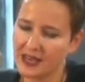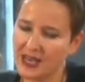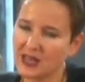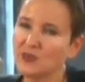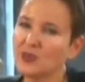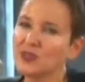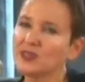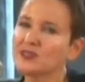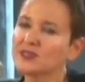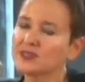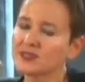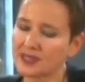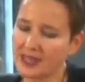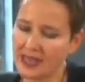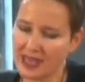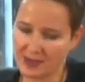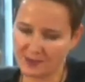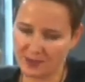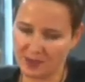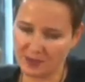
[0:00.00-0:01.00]
and what it is
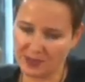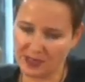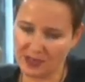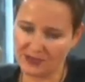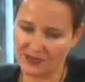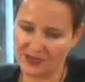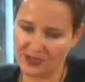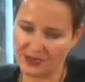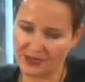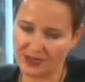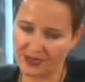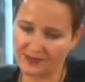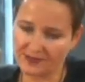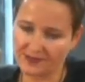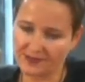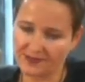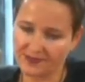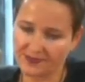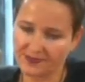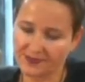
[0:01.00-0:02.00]
capable of doing.